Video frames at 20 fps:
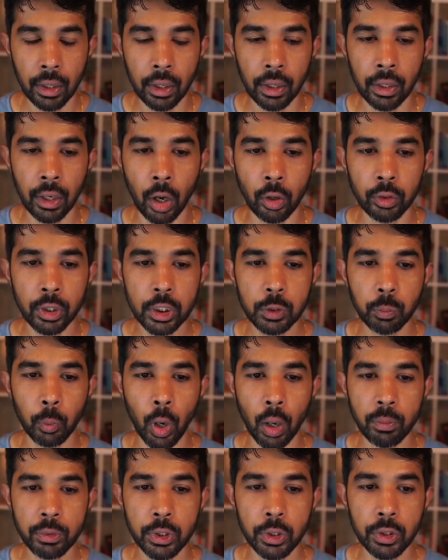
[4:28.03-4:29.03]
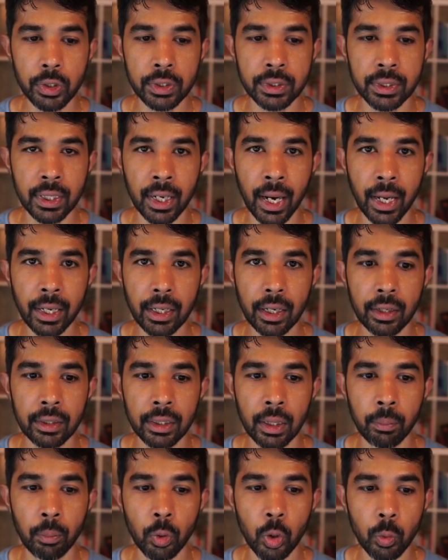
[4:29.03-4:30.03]
Now this prompts you to select the
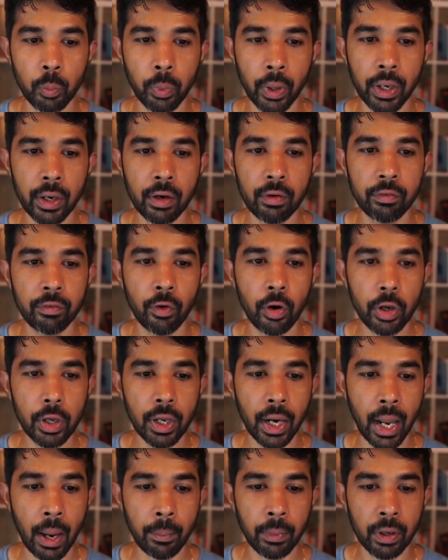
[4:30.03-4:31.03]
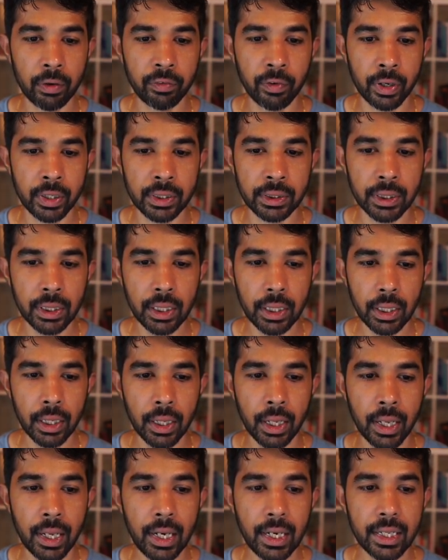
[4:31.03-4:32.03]
blueprint for your Lambda function.
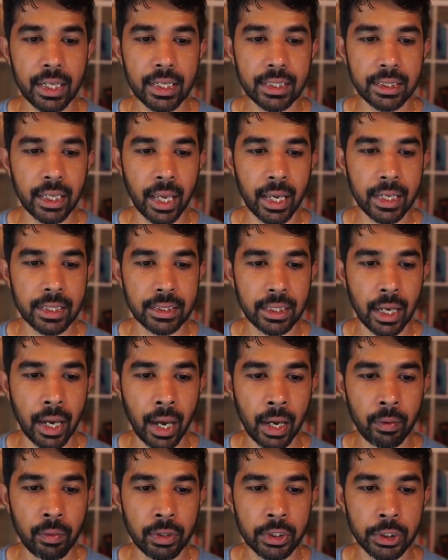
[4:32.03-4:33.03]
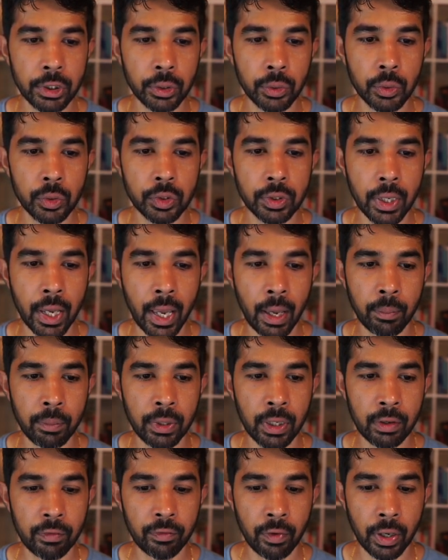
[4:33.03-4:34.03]
In this case, I will choose
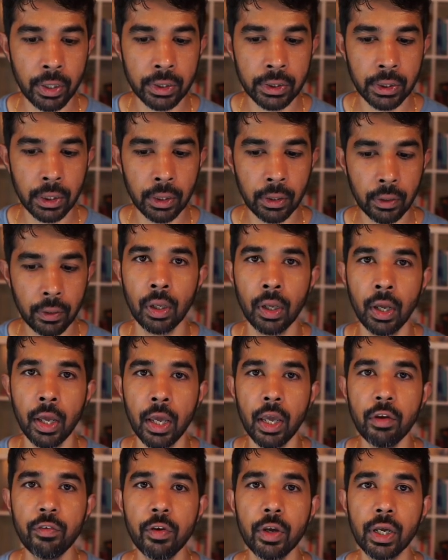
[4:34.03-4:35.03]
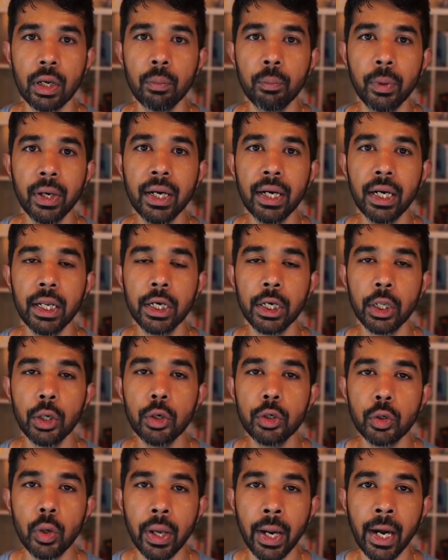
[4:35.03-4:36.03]
empty function. If you're completely new
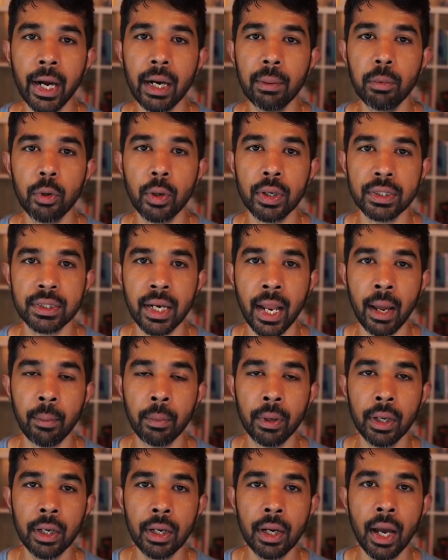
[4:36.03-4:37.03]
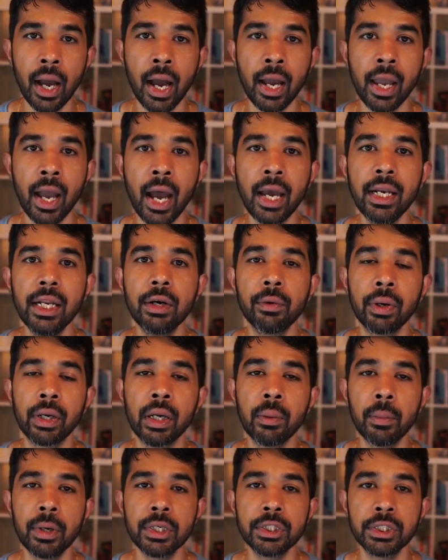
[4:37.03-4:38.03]
to AWS Lambda, I highly
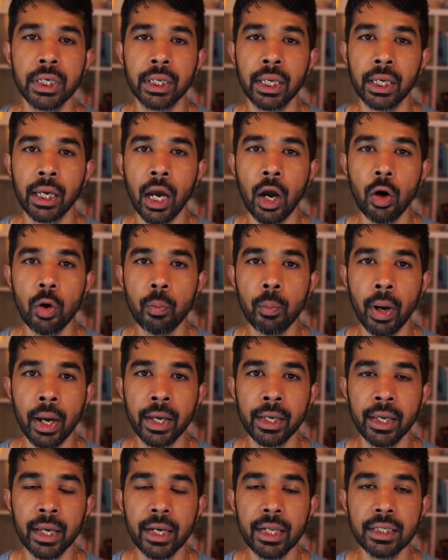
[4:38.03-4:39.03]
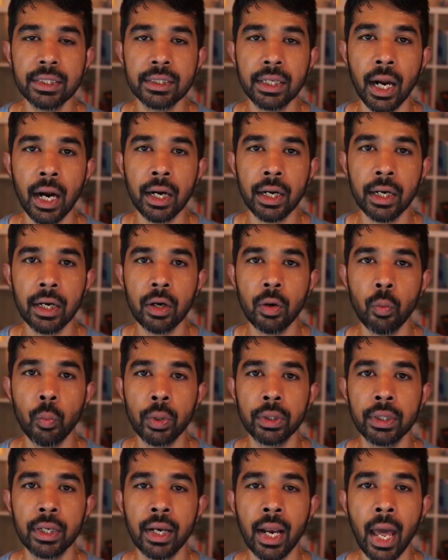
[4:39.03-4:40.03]
recommend checking out my Getting Started
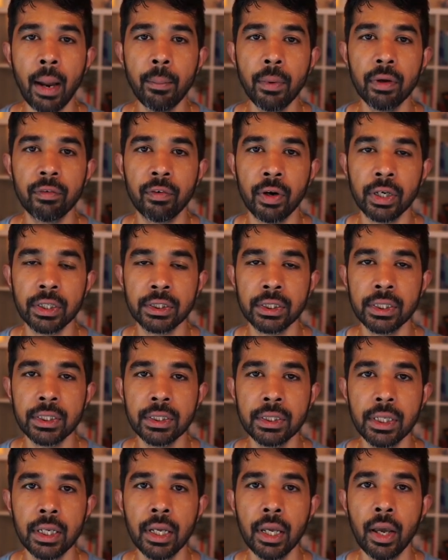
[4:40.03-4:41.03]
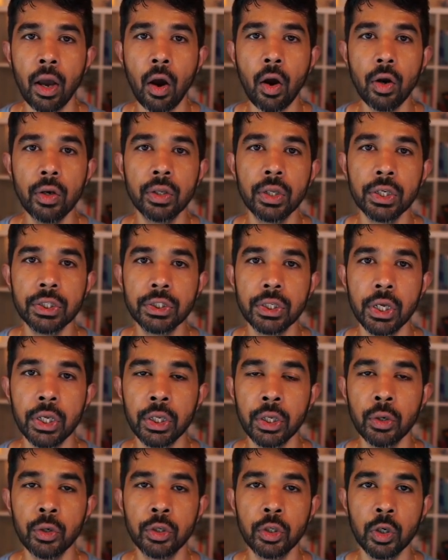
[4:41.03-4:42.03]
with Lambda Functions on this
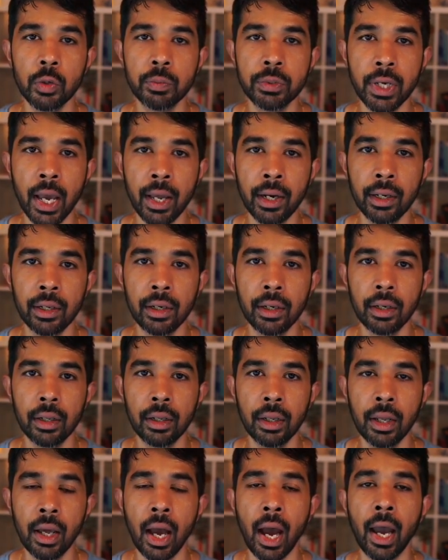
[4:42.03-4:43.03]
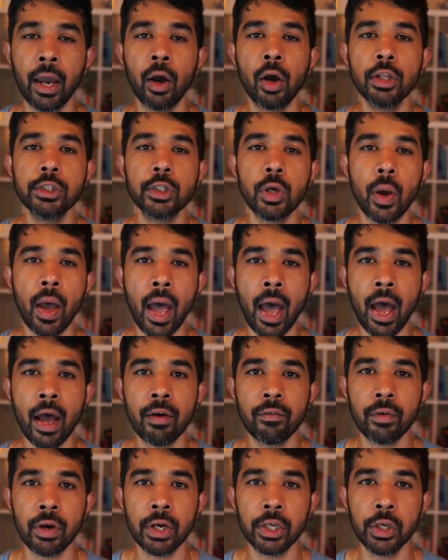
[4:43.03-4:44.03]
YouTube channel. I also
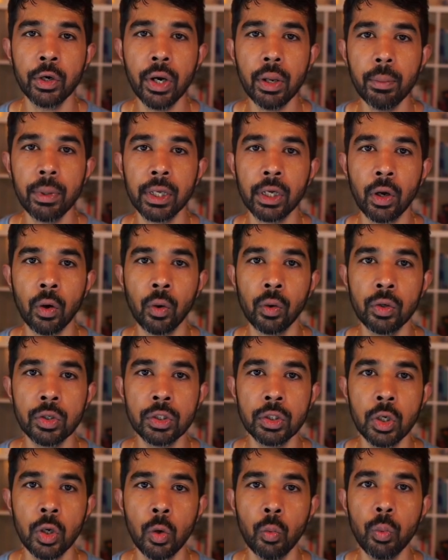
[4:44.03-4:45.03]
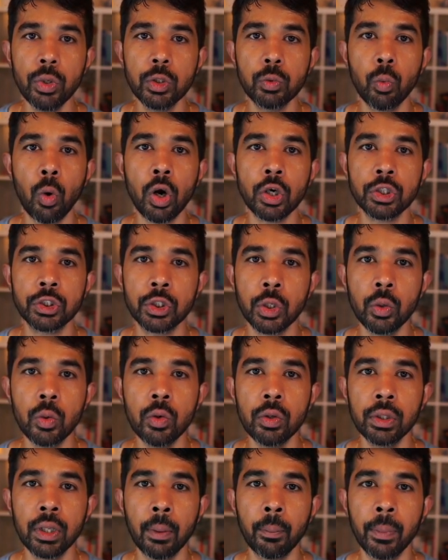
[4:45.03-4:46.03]
have a Udemy course which walks through
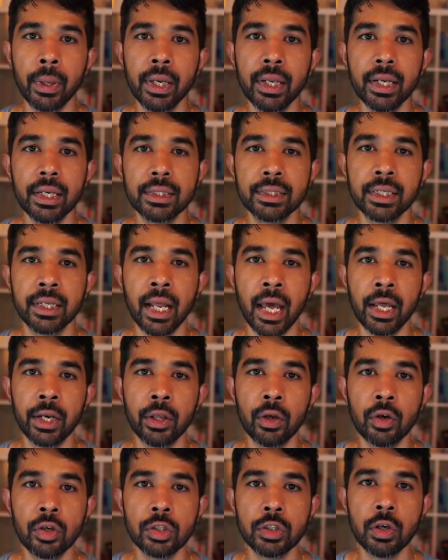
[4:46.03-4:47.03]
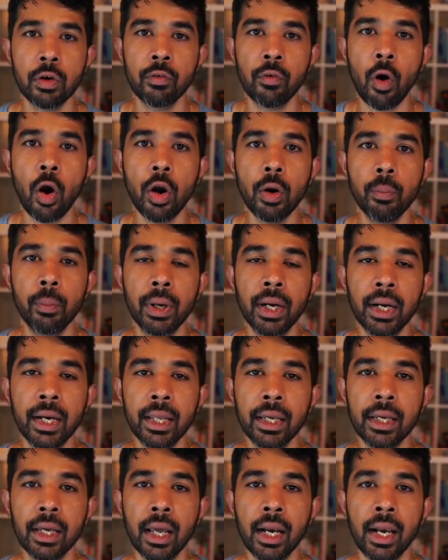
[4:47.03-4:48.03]
the beginner scenarios on
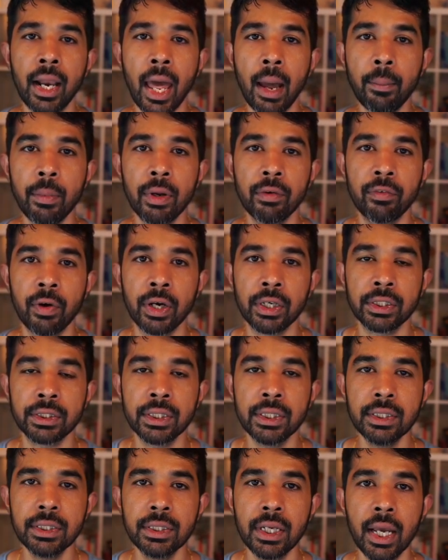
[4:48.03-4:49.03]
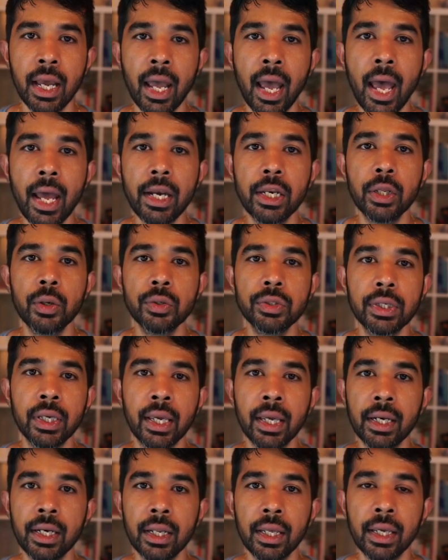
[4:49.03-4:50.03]
building Lambda functions and using
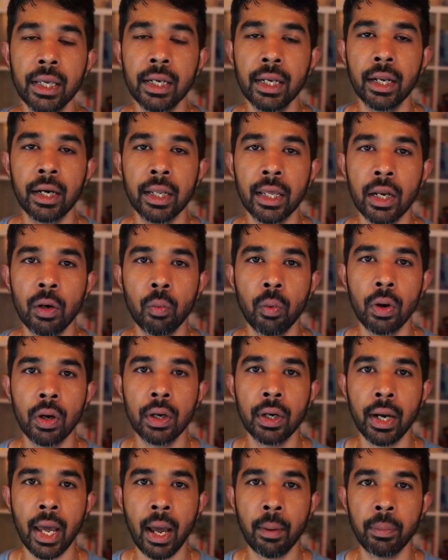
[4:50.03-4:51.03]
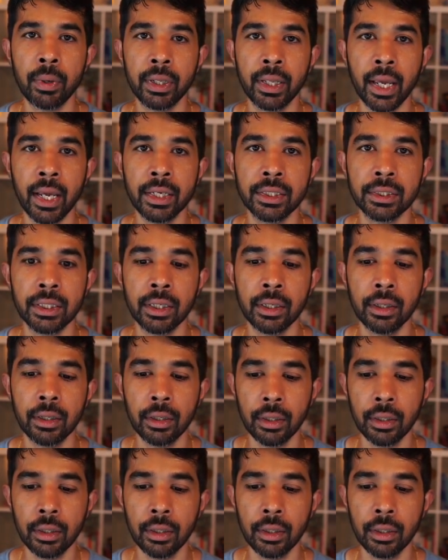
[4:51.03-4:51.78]
it in a real-world application.